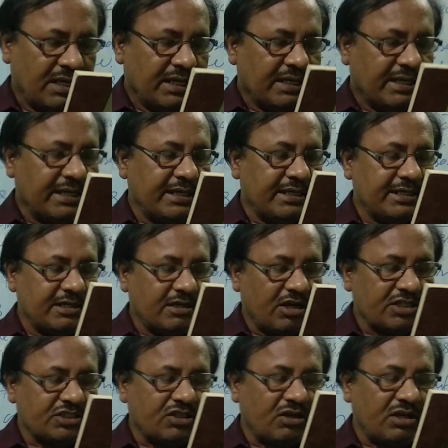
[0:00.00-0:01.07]
He
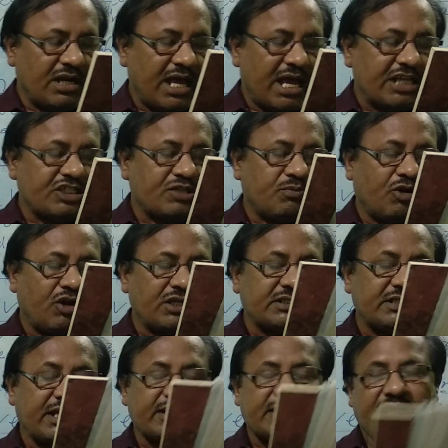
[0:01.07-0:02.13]
hears the last voice
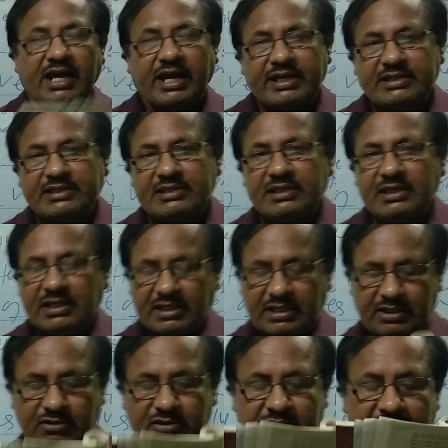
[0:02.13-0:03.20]
at night.
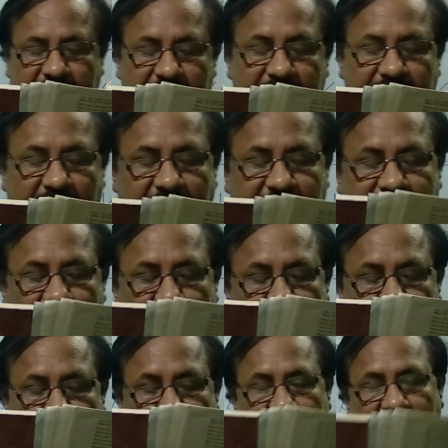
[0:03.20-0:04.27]
You see, at night
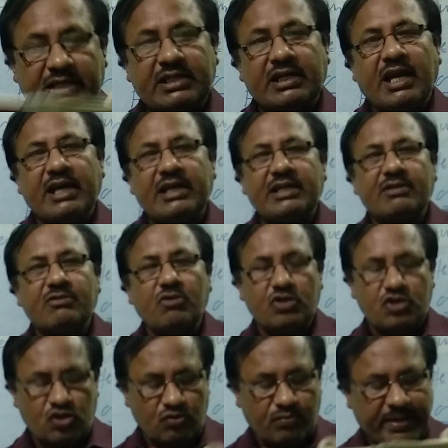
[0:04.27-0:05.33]
also, late night he
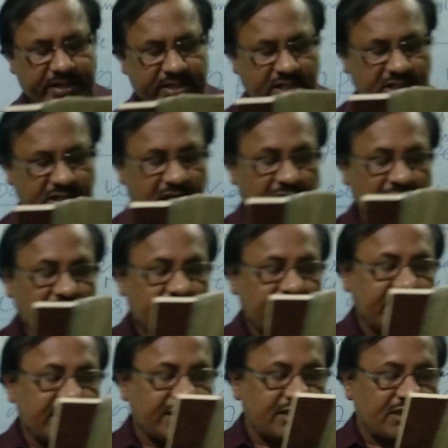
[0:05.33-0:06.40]
goes to bed. He
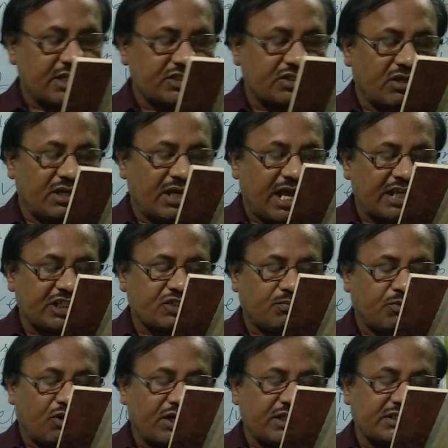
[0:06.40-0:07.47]
hears the last
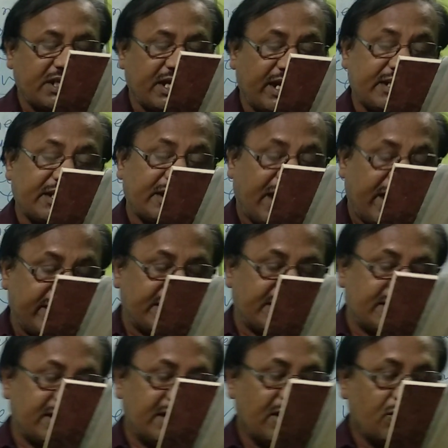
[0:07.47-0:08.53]
voice at night.
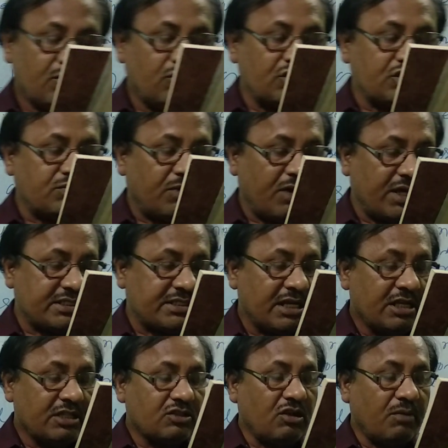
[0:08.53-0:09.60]
Whose voice?
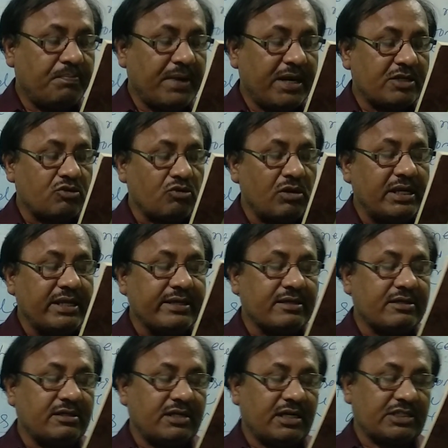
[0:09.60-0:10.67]
The patrolling
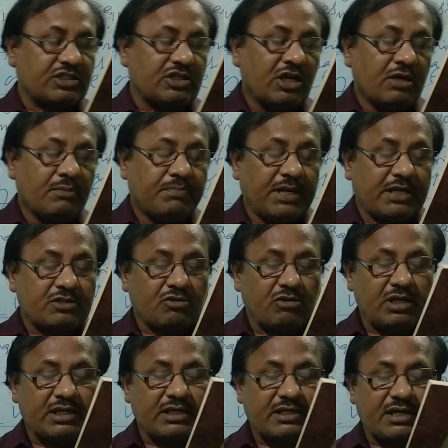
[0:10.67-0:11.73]
cars.
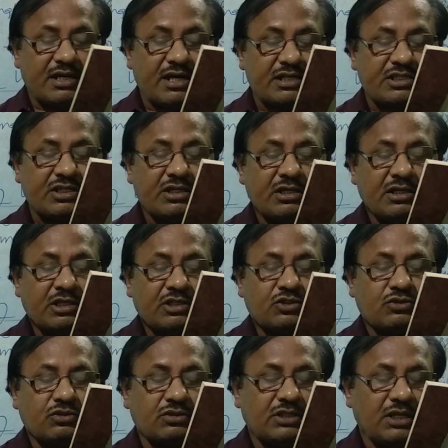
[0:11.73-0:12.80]
Patrolling cars,
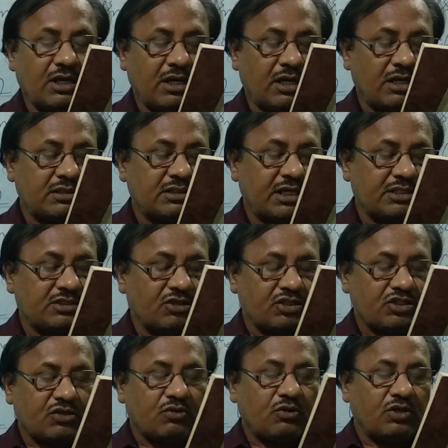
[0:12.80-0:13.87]
so they
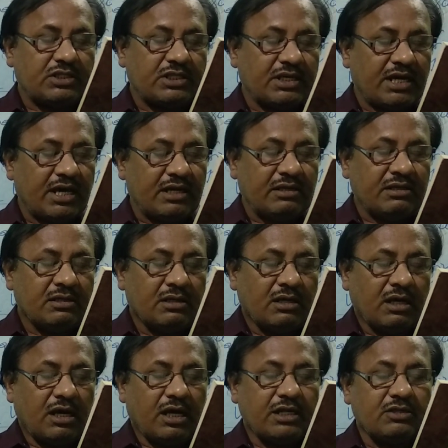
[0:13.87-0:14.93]
just go there,
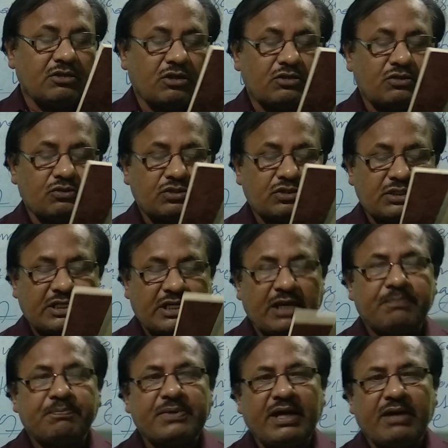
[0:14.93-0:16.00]
to
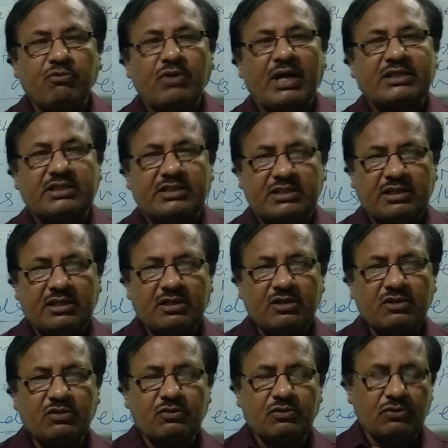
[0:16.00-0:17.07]
keep a watch,
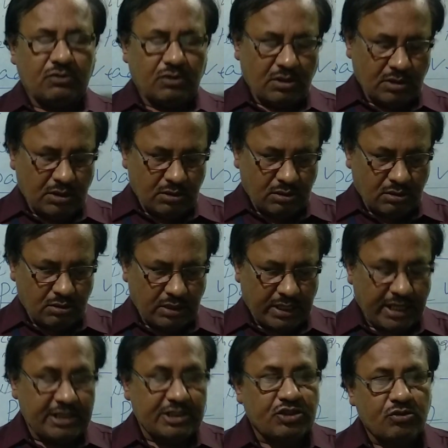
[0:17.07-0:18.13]
to
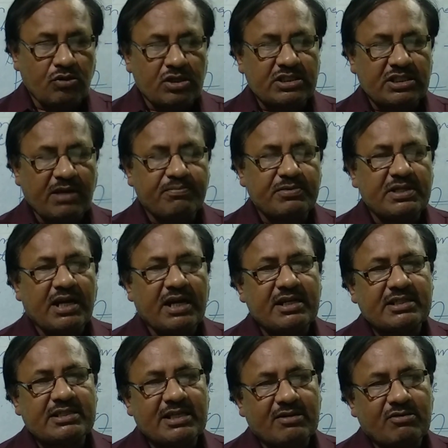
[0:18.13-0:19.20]
ensure safety and
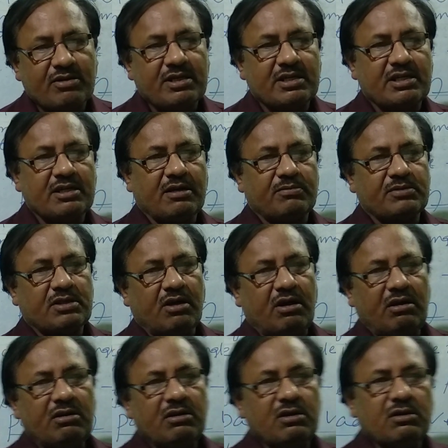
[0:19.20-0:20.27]
security of
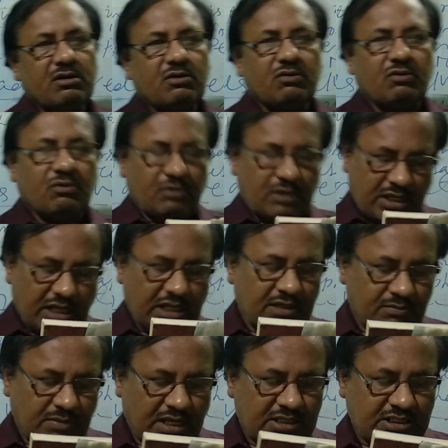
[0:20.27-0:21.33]
the
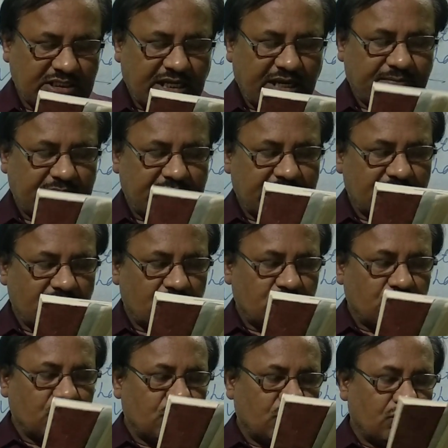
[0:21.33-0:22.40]
animals kept in the
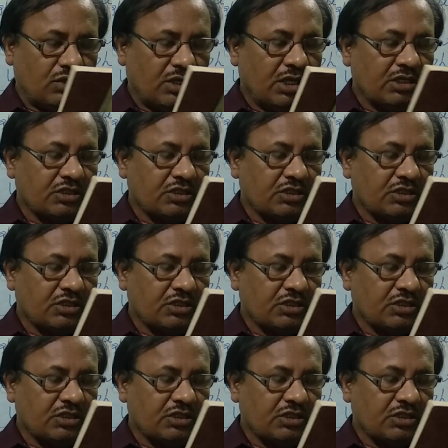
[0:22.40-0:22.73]
zoo.